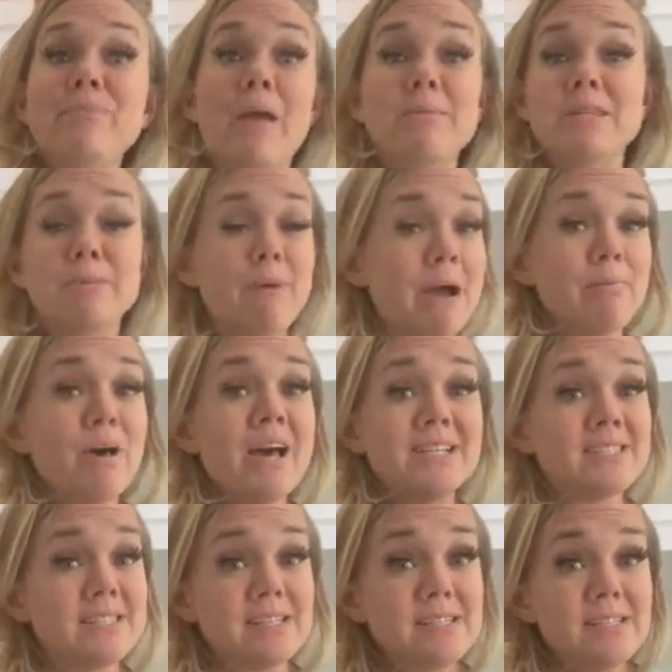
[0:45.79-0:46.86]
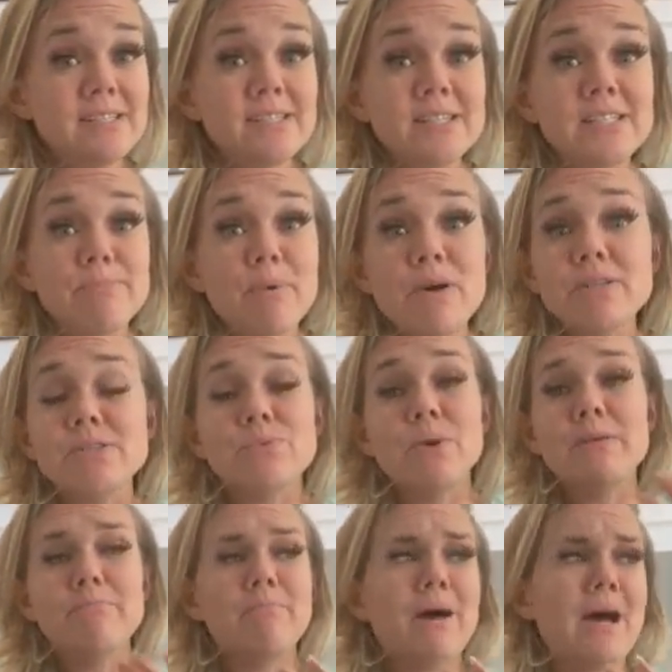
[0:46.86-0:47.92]
the Bible has 66 books
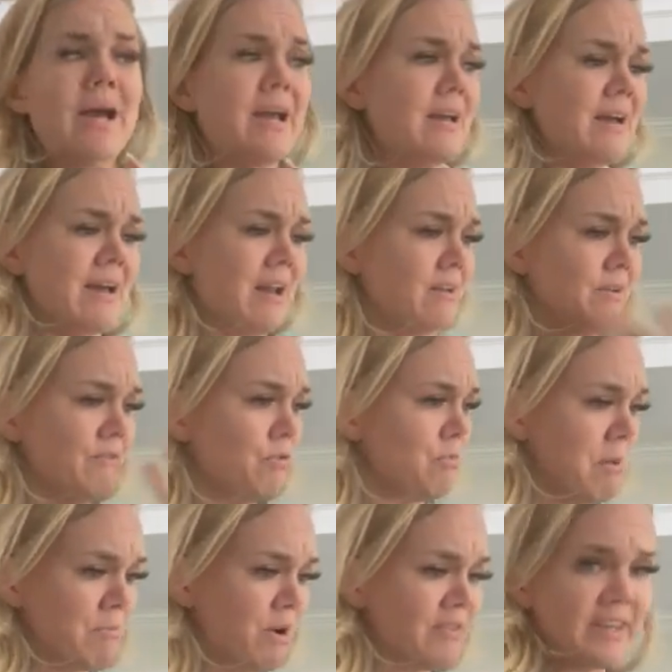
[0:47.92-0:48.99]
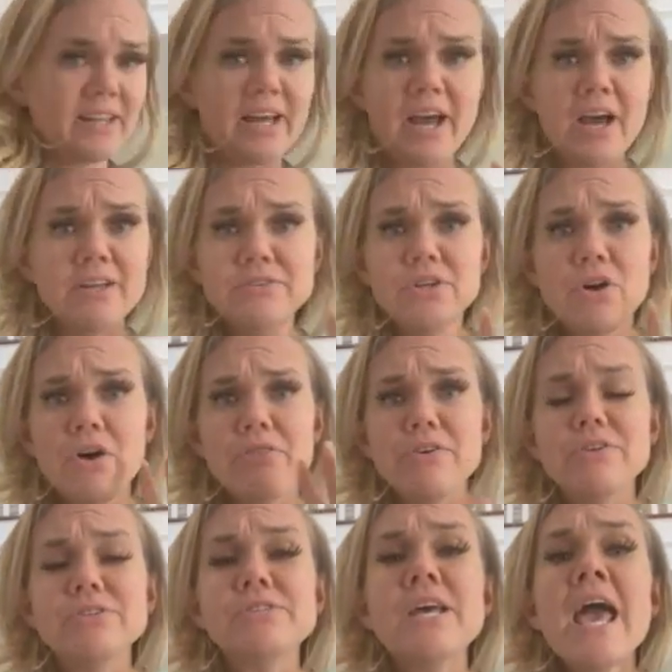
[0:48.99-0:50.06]
written by, I don't even remember, I think like 100 authors,